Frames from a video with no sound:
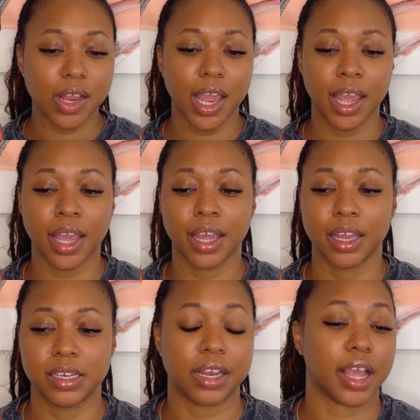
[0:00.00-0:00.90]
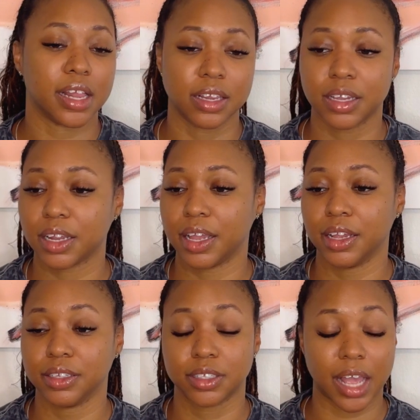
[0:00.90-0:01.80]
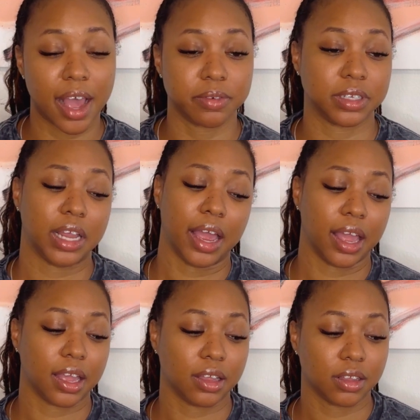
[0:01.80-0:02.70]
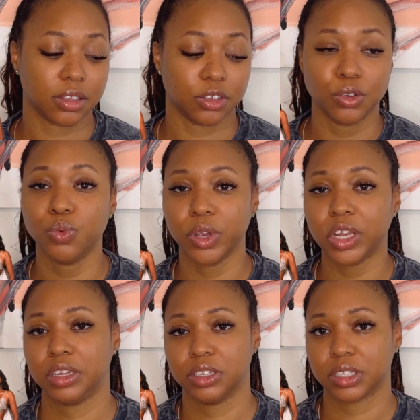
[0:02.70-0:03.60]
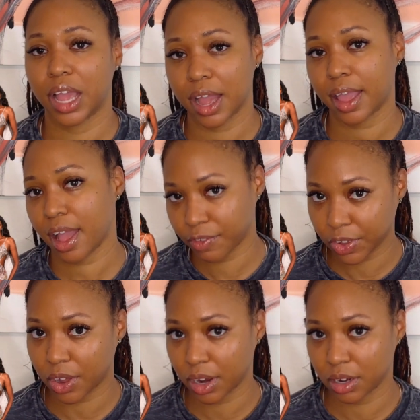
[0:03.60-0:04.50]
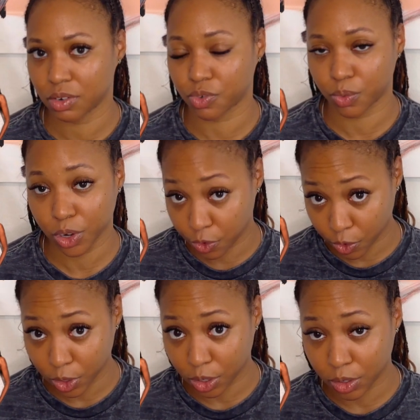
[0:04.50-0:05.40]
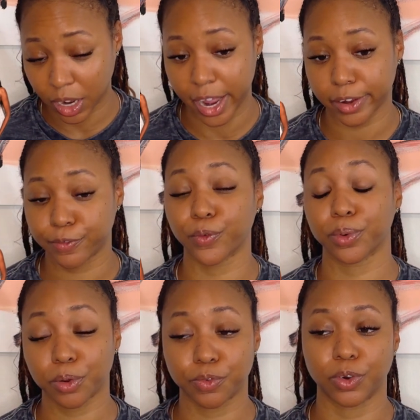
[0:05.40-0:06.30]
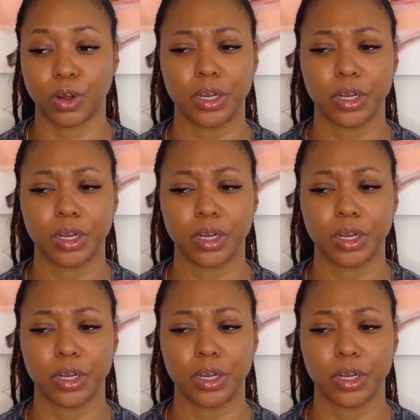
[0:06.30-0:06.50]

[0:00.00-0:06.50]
and they looking inside. Was like, "You really just got caviar for real, like for real."